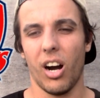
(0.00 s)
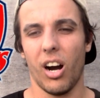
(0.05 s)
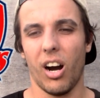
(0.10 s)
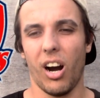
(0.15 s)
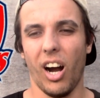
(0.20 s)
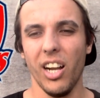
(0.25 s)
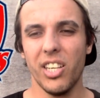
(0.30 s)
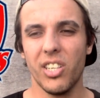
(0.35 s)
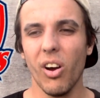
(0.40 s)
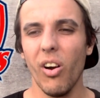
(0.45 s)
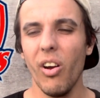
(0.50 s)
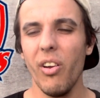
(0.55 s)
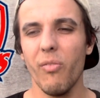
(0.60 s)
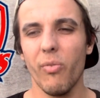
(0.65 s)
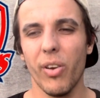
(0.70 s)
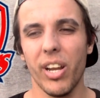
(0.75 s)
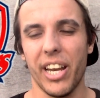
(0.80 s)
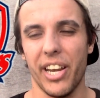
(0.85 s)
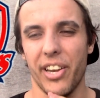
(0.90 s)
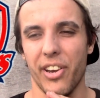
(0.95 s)
I don't
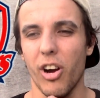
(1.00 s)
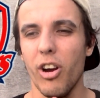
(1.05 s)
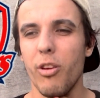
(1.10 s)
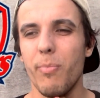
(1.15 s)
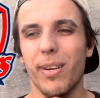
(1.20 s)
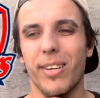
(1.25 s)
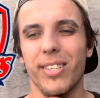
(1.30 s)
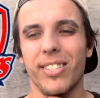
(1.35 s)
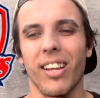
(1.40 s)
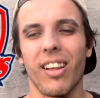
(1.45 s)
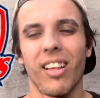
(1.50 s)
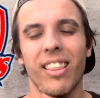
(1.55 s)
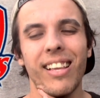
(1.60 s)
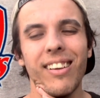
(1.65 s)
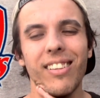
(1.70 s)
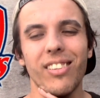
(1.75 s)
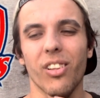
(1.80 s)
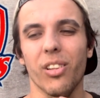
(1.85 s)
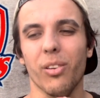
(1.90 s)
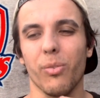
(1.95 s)
really know, because I
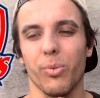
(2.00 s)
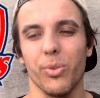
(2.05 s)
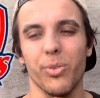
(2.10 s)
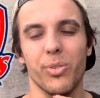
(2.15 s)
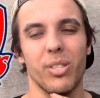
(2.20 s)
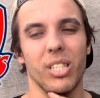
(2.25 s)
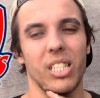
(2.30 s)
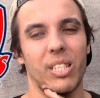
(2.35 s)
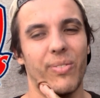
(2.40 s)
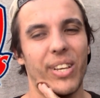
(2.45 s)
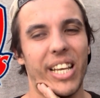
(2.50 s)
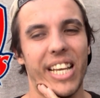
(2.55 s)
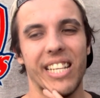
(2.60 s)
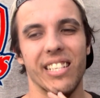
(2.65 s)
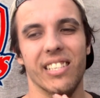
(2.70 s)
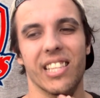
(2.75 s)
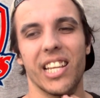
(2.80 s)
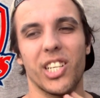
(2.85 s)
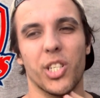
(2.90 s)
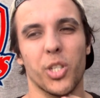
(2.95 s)
think a lot of Roosters
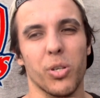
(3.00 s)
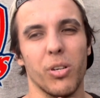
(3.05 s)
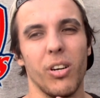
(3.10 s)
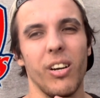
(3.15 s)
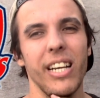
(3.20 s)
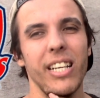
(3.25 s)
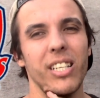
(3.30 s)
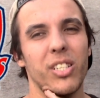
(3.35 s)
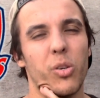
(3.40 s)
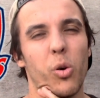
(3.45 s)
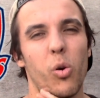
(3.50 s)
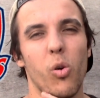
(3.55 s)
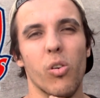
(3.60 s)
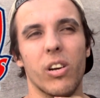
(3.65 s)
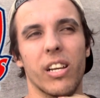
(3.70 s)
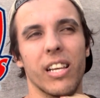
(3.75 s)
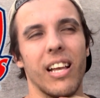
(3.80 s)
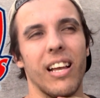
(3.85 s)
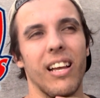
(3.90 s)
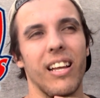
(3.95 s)
fans, they try and
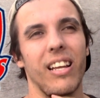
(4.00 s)
talk